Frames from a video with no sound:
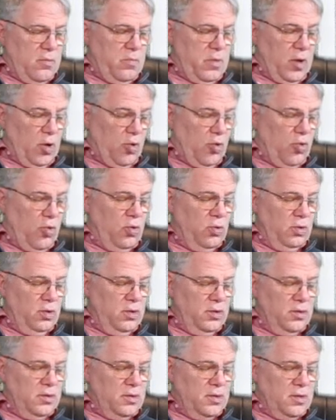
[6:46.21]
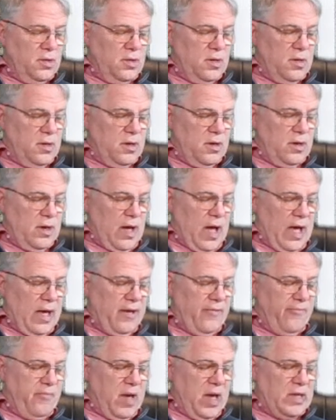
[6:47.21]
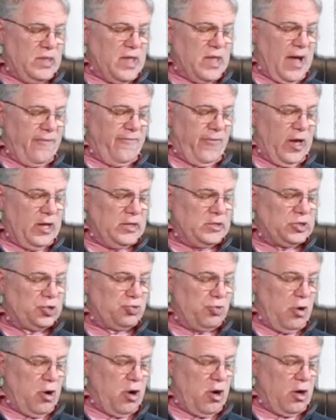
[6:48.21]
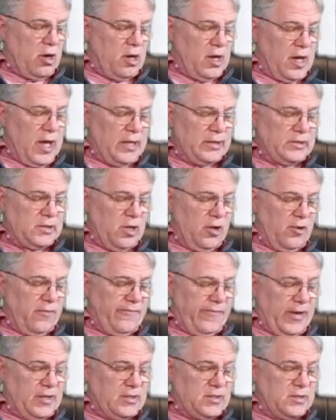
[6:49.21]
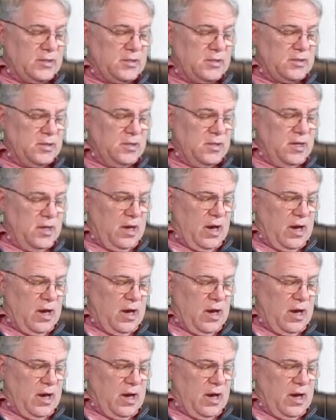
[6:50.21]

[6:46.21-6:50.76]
Behold, I have made thy face strong against their faces,